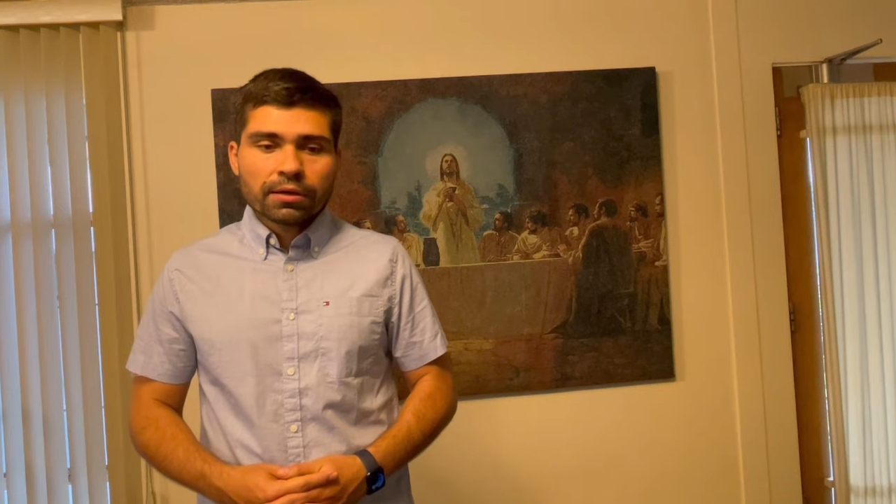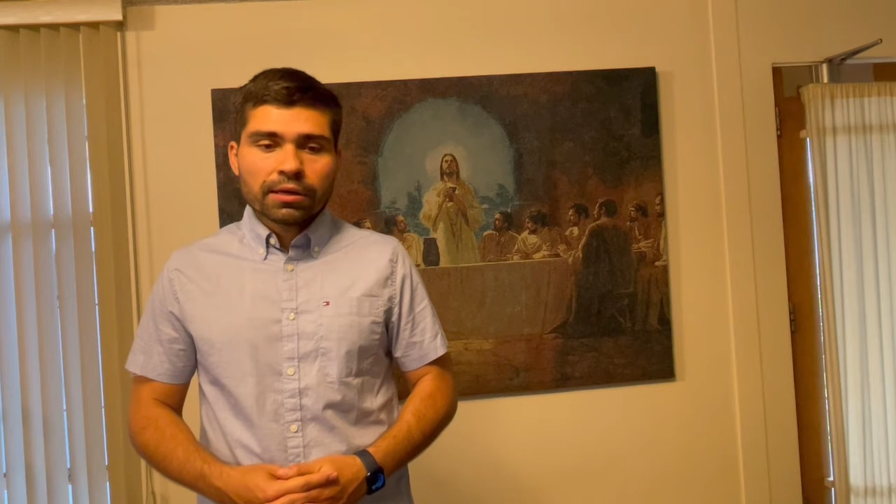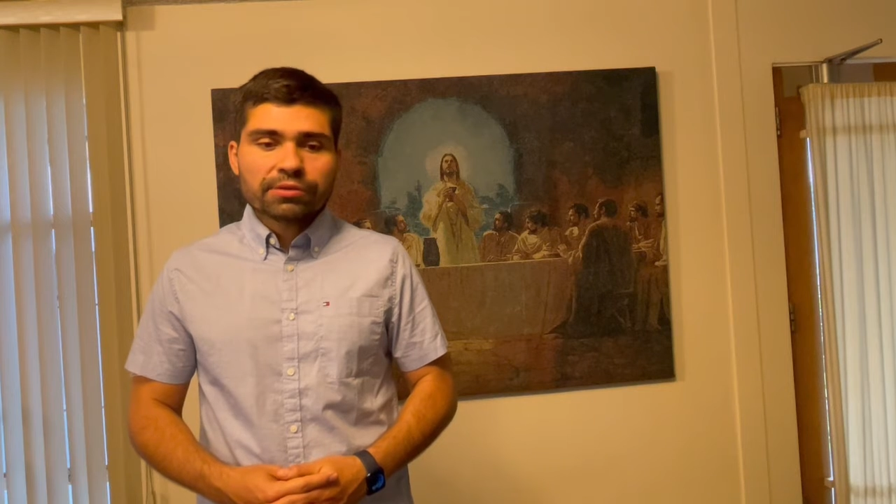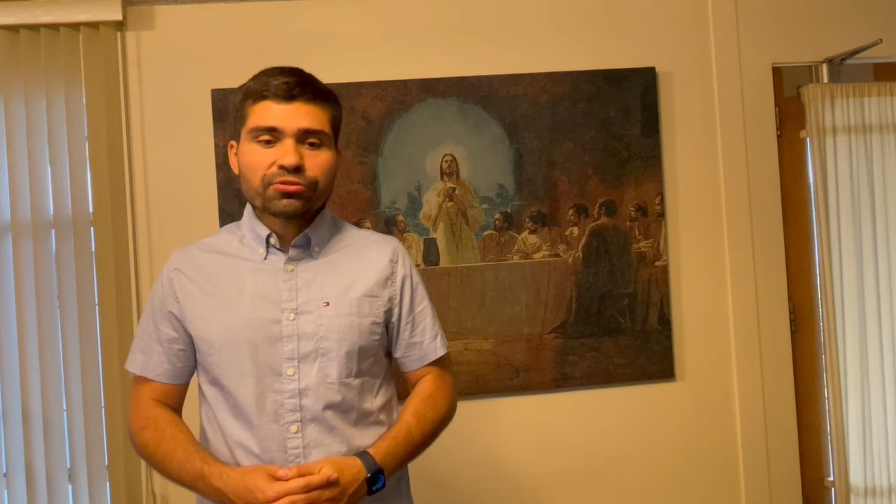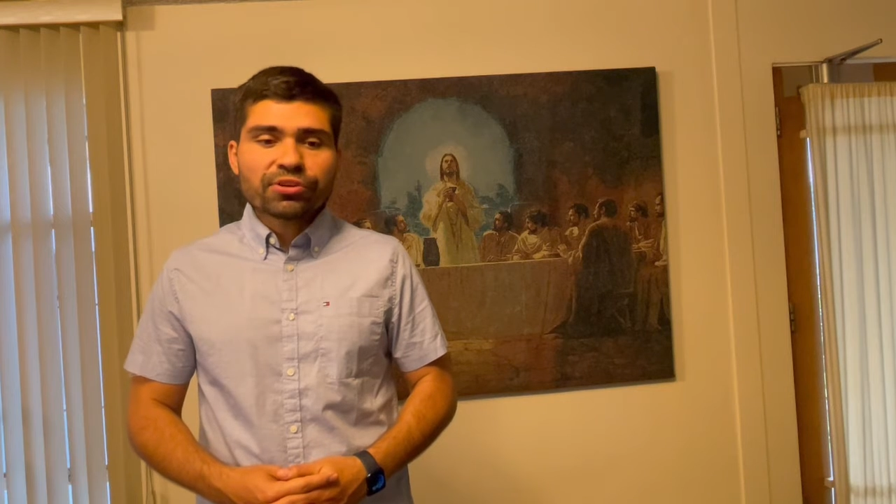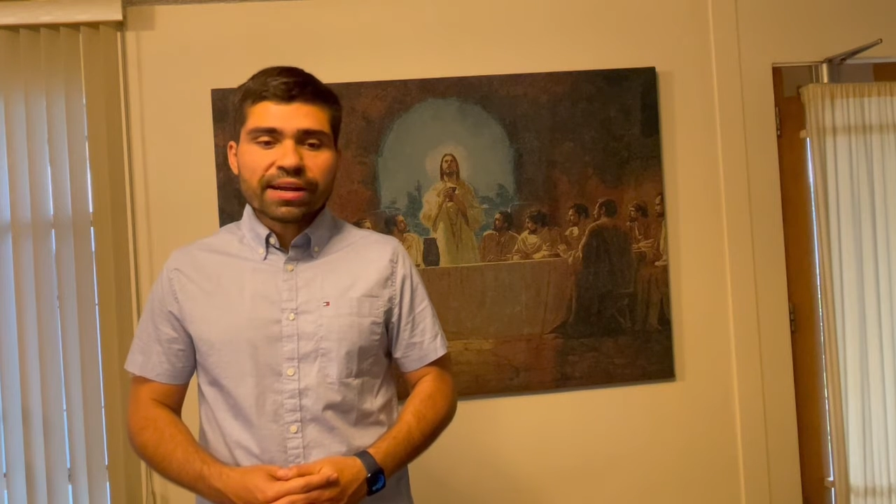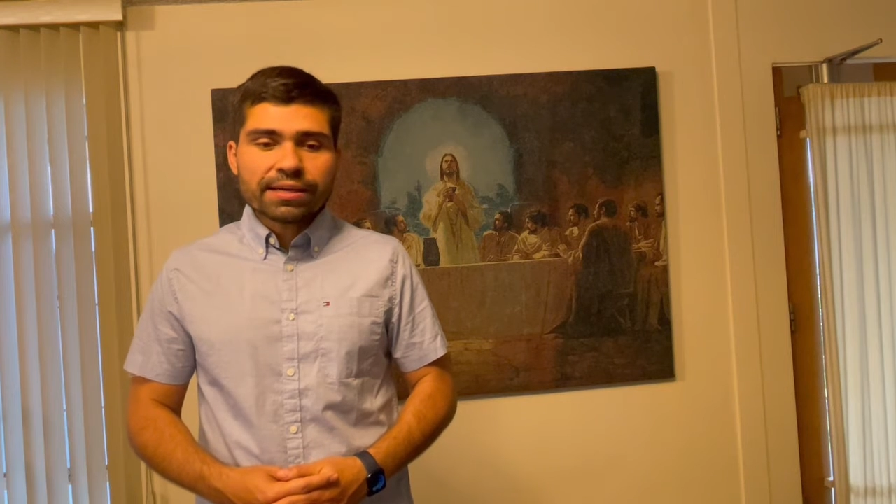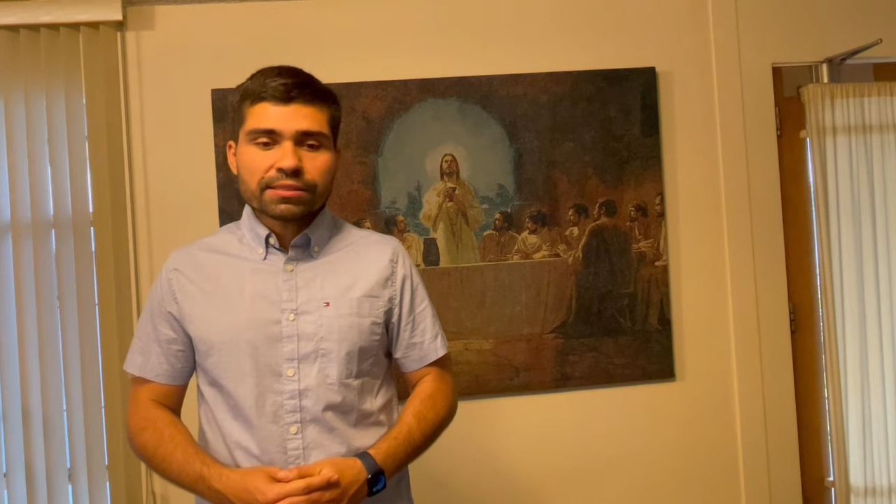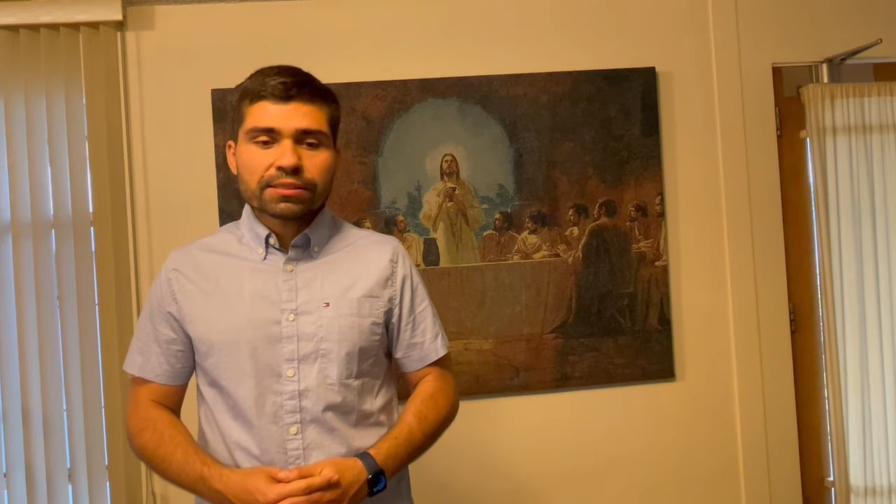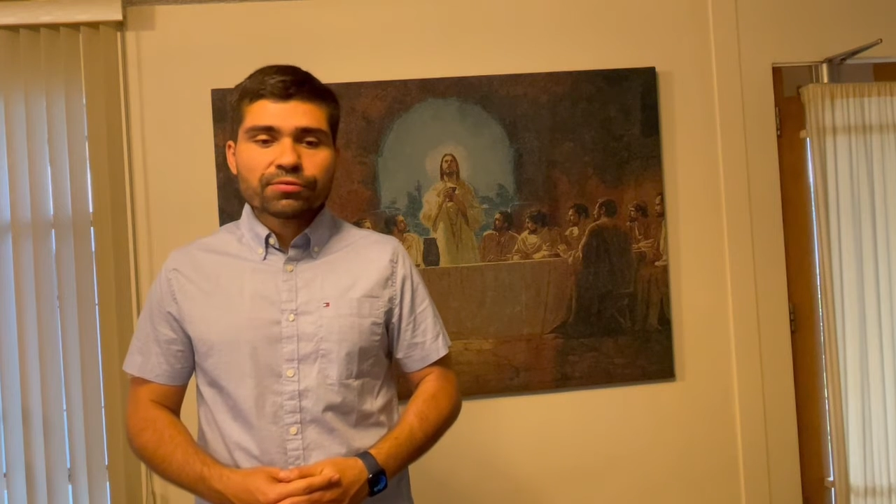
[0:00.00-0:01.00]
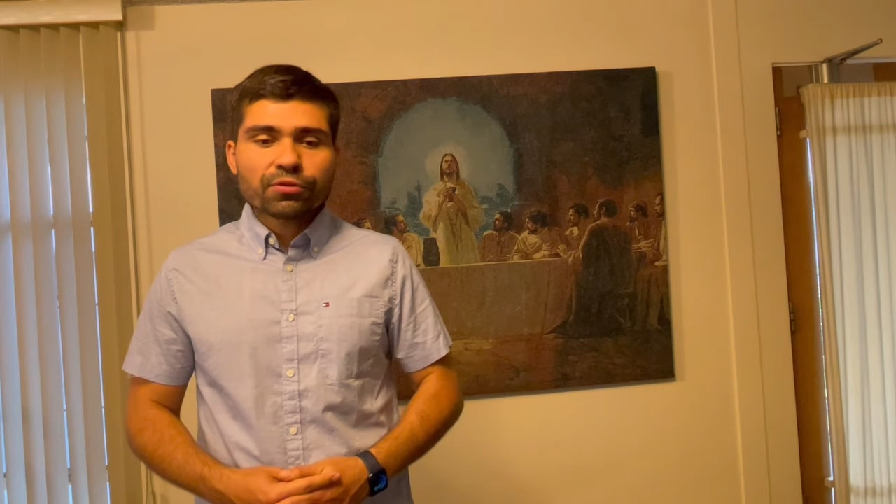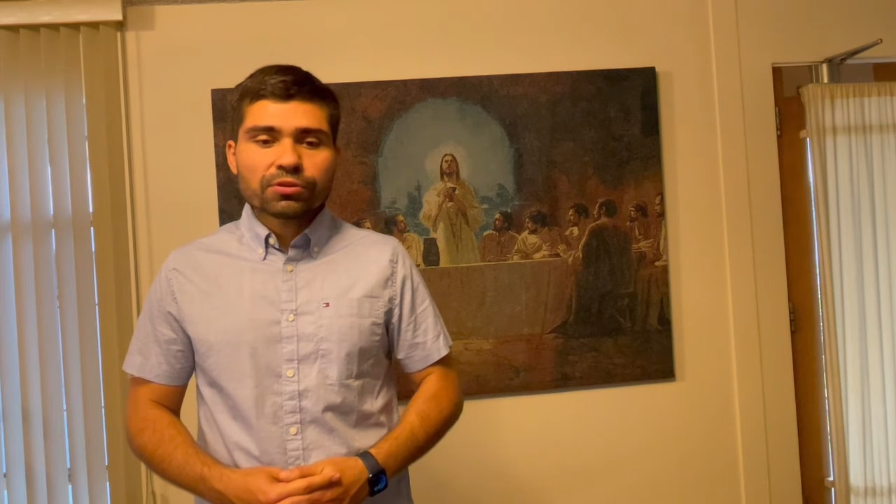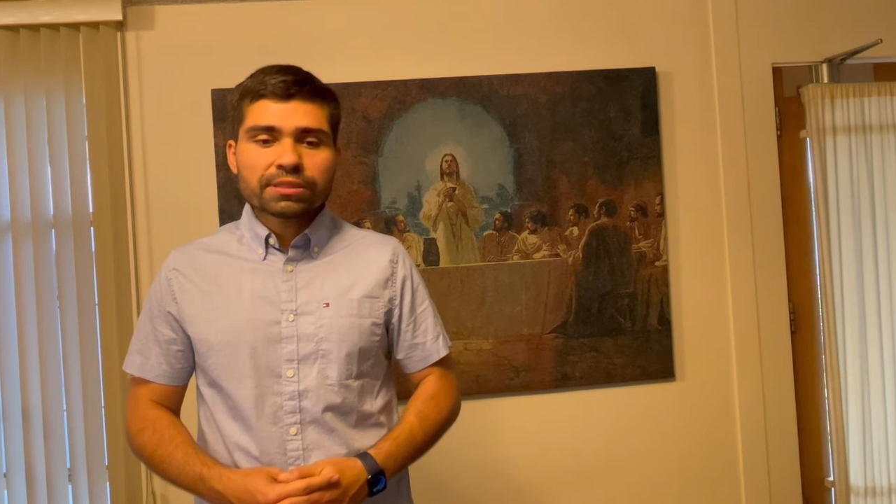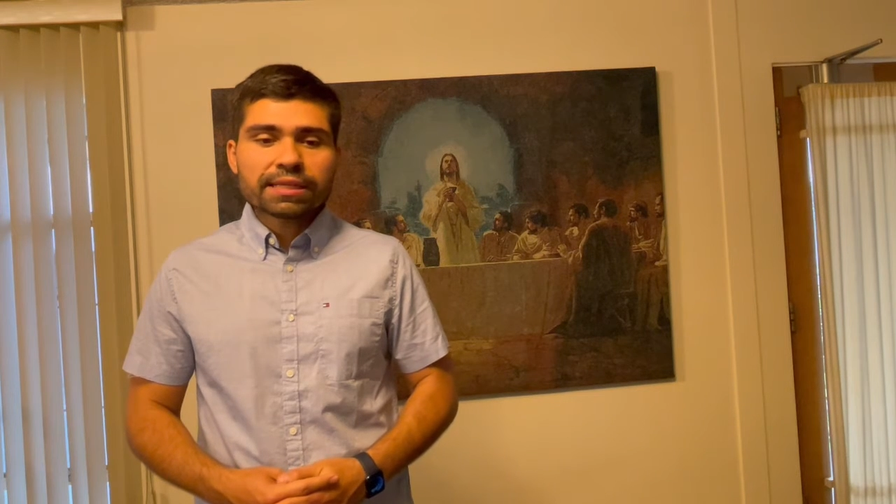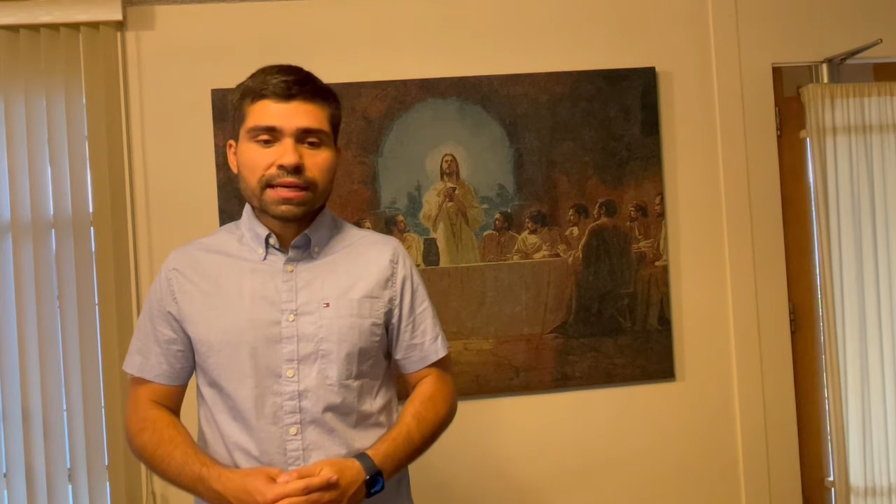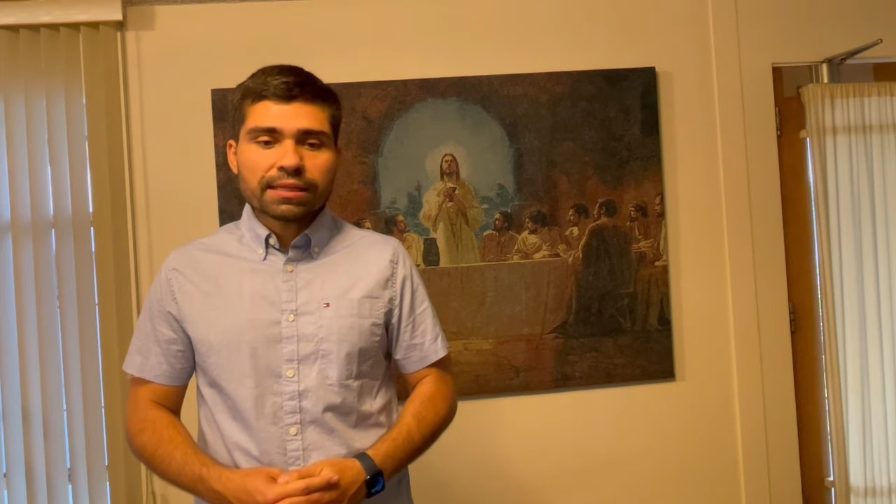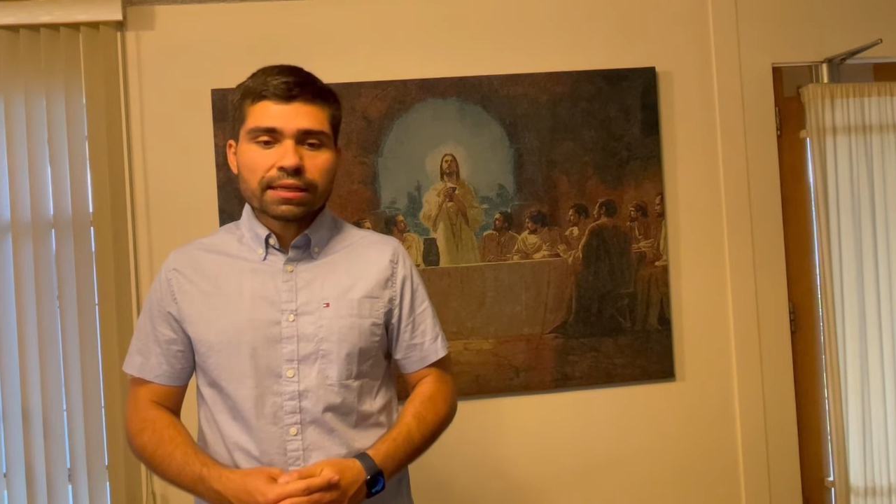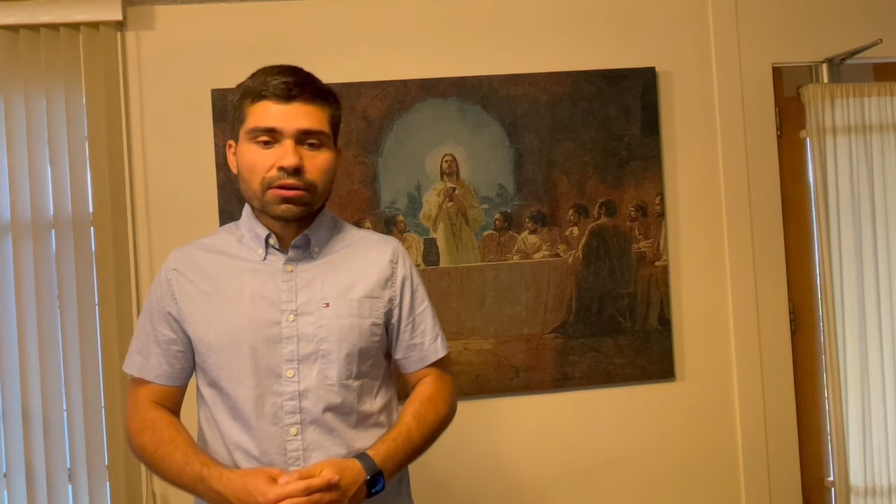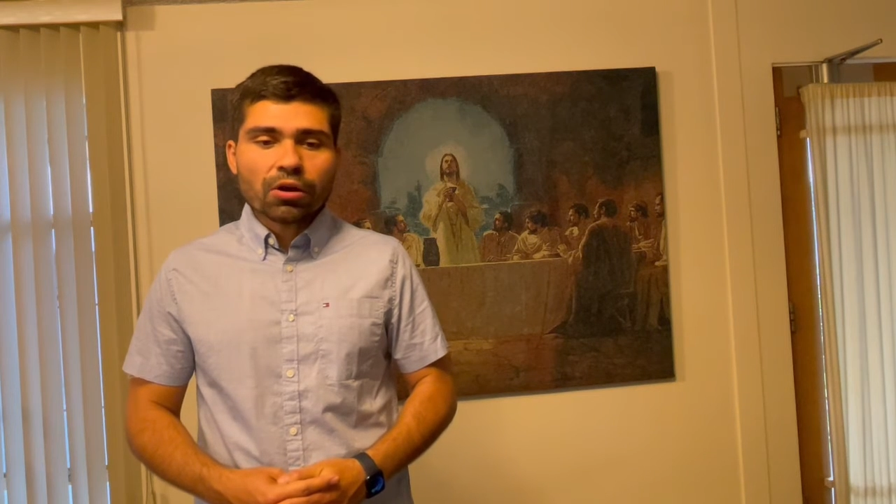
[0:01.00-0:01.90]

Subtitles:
and rise from the dead